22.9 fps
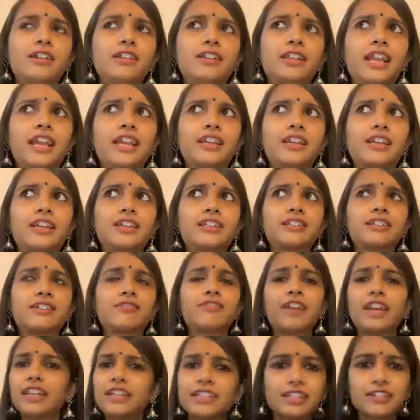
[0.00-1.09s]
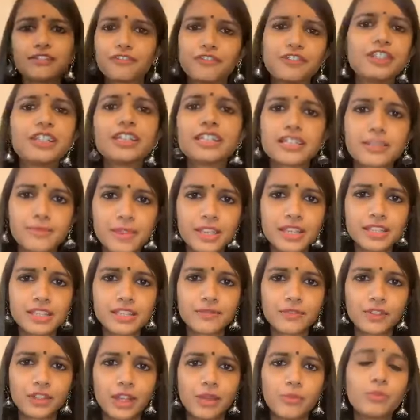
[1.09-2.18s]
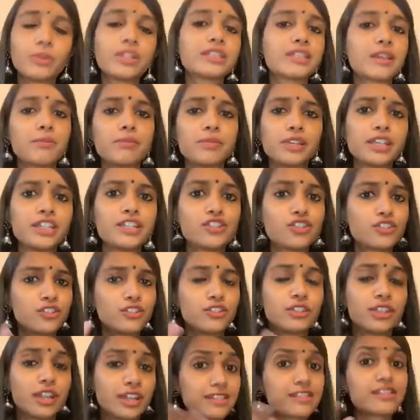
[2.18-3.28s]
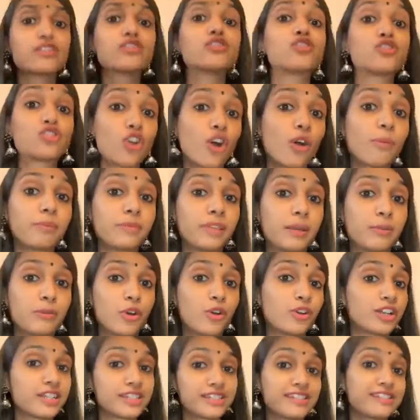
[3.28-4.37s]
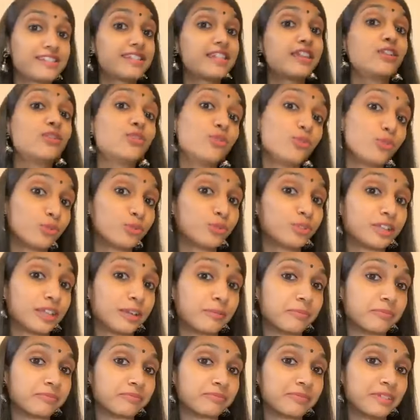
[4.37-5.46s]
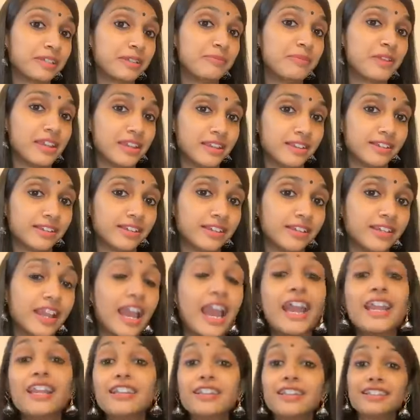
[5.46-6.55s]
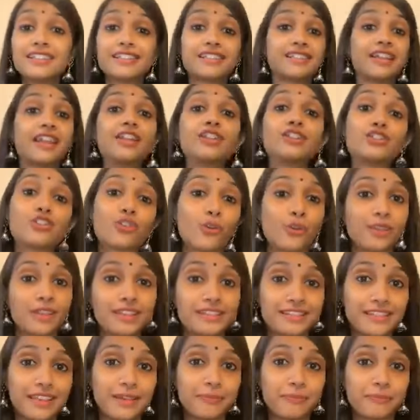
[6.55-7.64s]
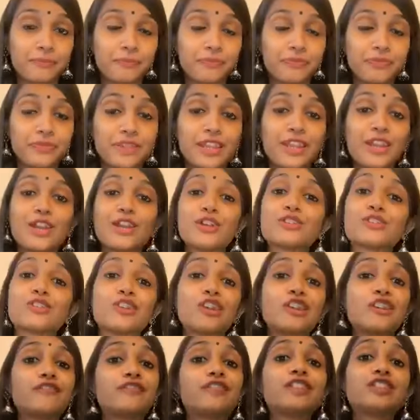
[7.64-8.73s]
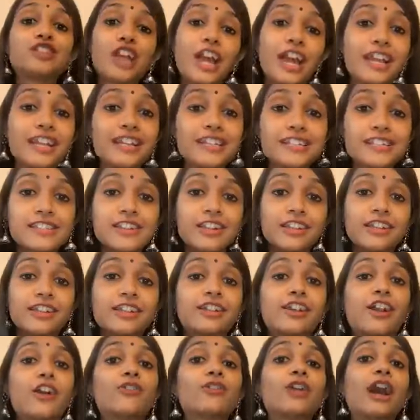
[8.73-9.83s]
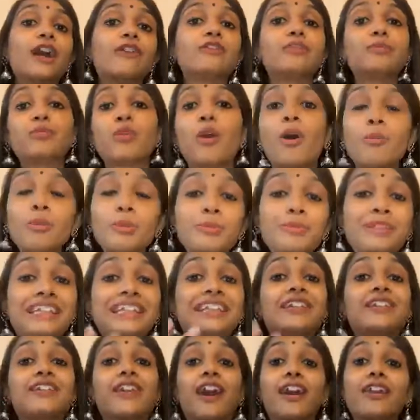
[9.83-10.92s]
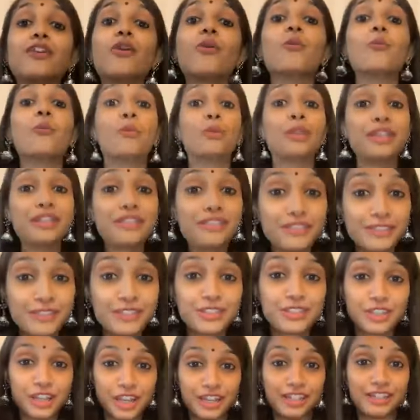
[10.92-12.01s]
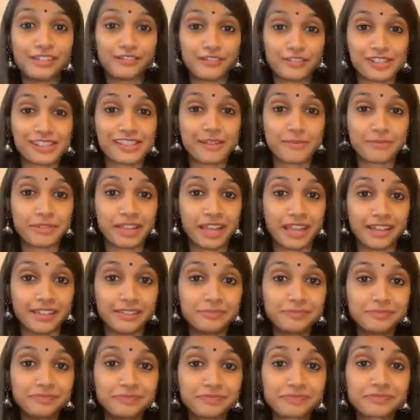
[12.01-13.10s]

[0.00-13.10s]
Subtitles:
like it's a very different experience for them when somebody doesn't stop them or doesn't say no to them immediately and instead joins them. So if the child is running around, I will probably run with the child for some time